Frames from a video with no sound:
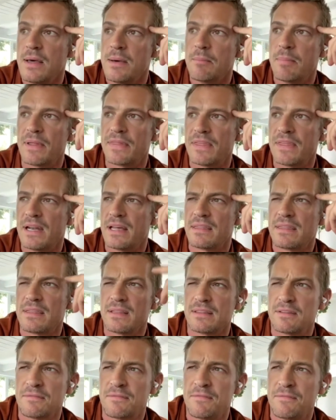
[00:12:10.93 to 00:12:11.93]
But then I
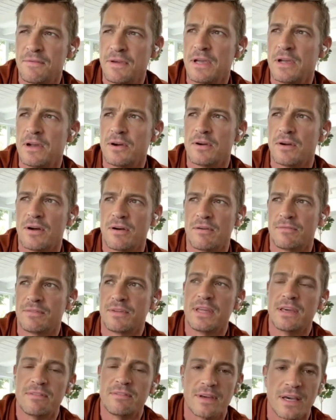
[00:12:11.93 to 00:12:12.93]
think the fear of
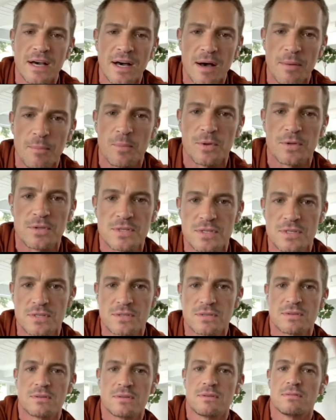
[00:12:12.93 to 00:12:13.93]
giving up was